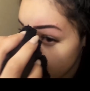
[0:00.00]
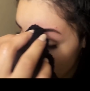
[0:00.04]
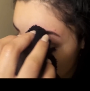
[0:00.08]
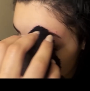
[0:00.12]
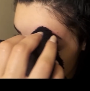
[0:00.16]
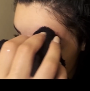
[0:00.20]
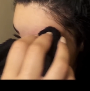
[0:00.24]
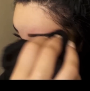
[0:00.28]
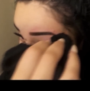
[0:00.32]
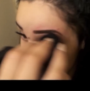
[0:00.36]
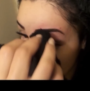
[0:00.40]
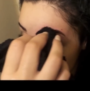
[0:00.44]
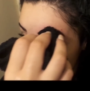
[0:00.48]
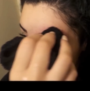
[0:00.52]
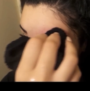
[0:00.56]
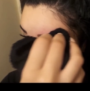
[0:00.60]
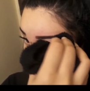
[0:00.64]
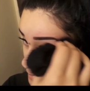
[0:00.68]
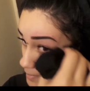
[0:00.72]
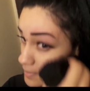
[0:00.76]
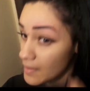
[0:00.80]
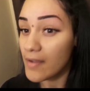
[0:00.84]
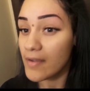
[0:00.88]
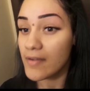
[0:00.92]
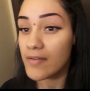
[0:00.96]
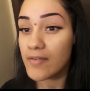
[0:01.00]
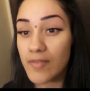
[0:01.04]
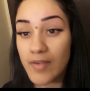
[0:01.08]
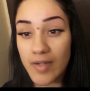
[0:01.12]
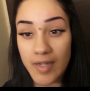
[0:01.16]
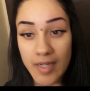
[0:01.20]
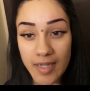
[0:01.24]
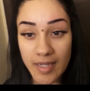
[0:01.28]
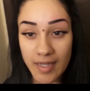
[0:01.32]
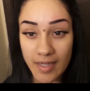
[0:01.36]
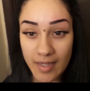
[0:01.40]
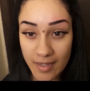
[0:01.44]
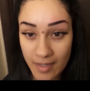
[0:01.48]
and here goes
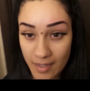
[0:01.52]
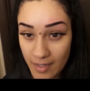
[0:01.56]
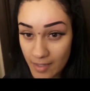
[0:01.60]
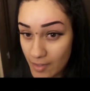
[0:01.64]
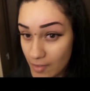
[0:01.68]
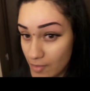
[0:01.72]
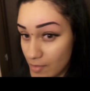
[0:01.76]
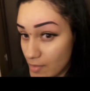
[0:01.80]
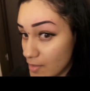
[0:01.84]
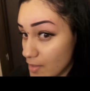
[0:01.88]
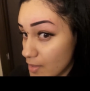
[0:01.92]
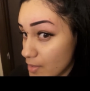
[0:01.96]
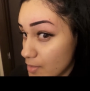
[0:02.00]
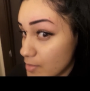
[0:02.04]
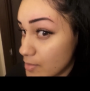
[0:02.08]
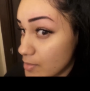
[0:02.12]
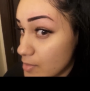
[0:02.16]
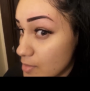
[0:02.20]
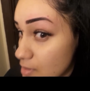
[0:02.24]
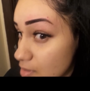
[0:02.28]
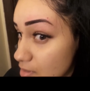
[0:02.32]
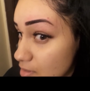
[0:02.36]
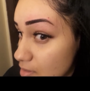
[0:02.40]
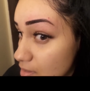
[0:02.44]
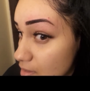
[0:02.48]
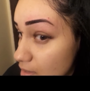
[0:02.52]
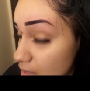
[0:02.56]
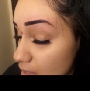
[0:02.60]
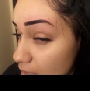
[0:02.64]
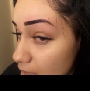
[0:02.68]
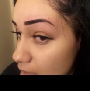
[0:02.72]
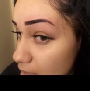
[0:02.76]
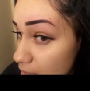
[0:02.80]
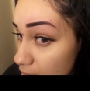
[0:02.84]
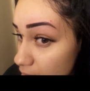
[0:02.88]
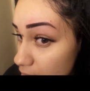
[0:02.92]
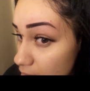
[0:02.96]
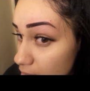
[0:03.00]
my right one.